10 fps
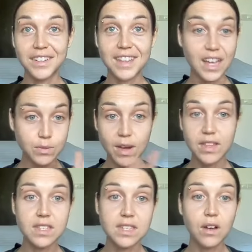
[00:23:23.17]
That's why
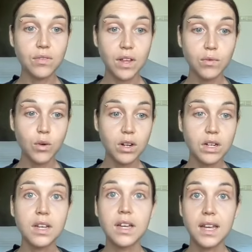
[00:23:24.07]
this self love
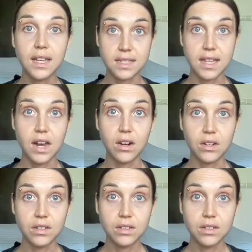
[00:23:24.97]
work is there.